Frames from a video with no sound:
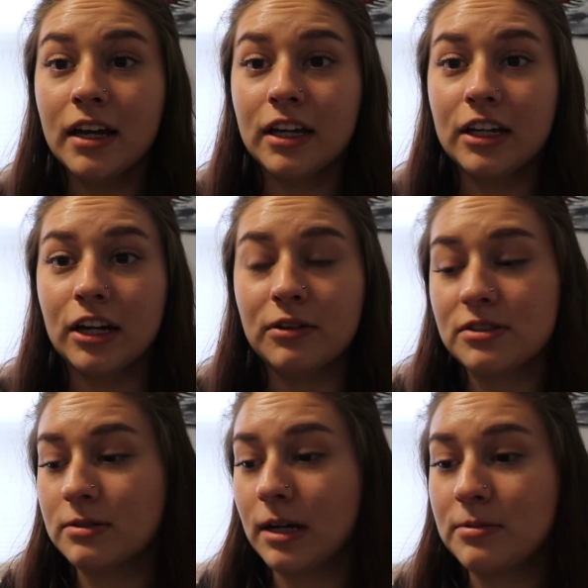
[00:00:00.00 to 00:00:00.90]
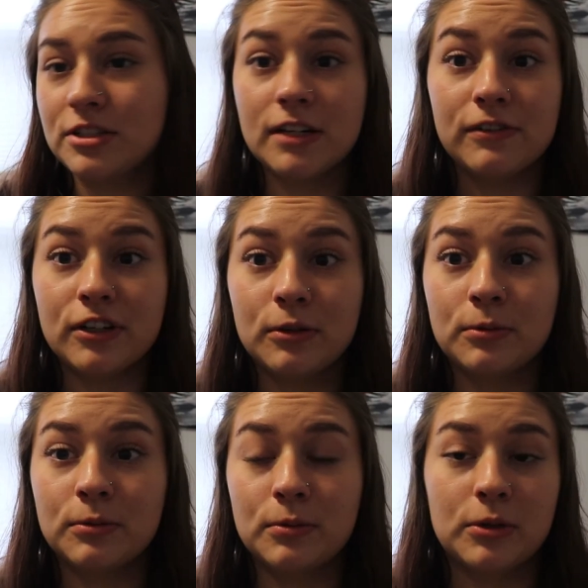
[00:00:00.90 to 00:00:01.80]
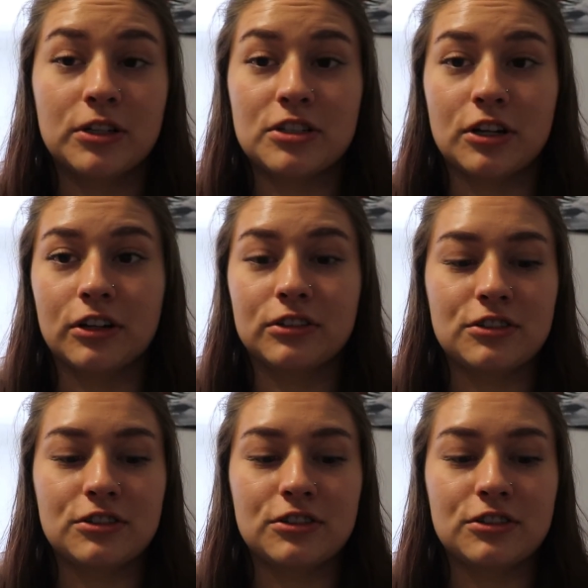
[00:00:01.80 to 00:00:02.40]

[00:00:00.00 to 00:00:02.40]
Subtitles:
you know, sometimes you never know where to start.